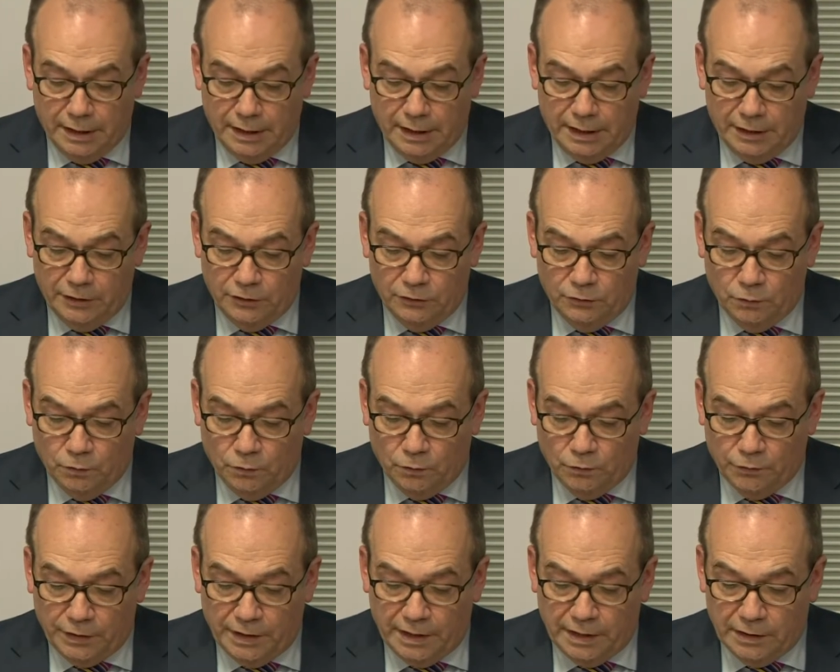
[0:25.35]
in
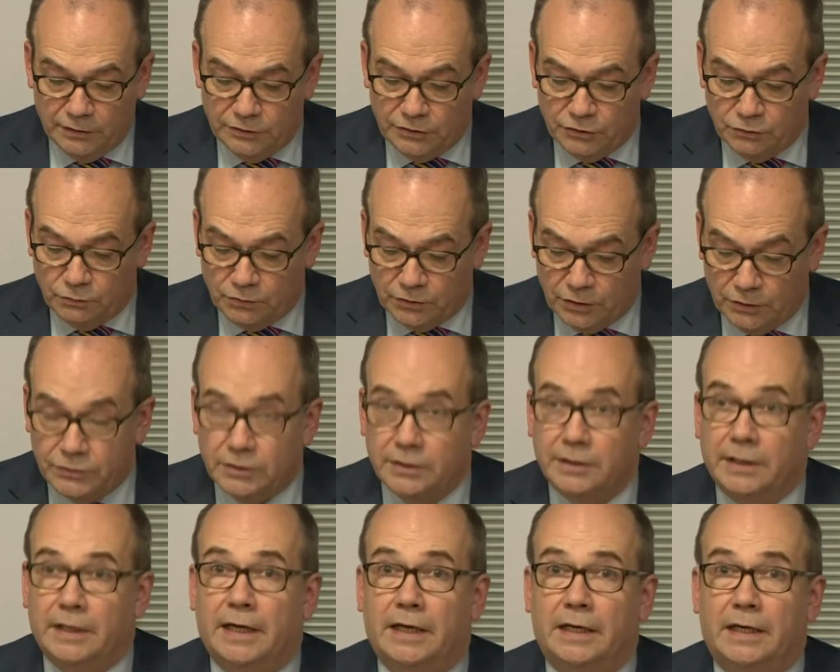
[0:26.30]
Northern Ireland has
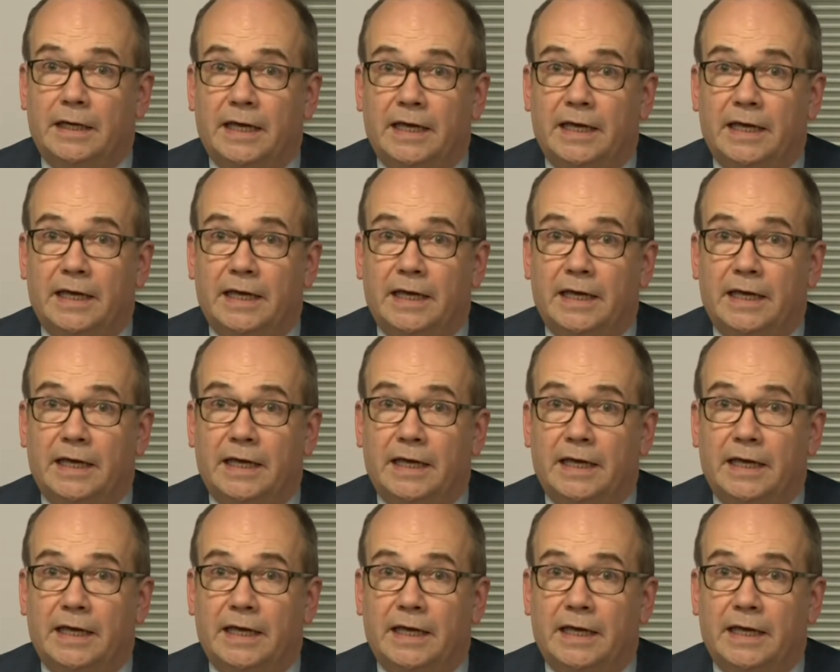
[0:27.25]
resulted in